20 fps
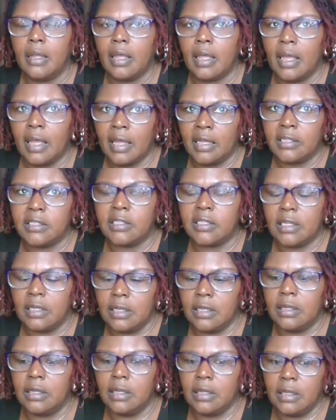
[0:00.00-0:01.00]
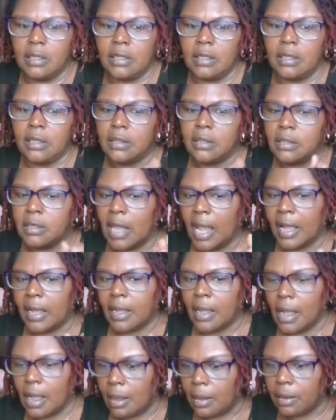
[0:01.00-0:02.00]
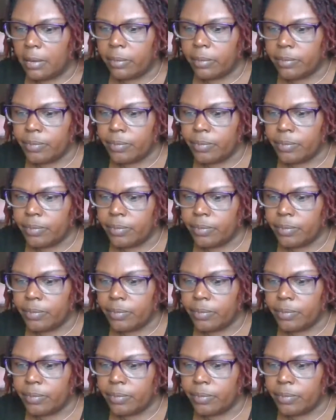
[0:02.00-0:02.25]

S E E dot com.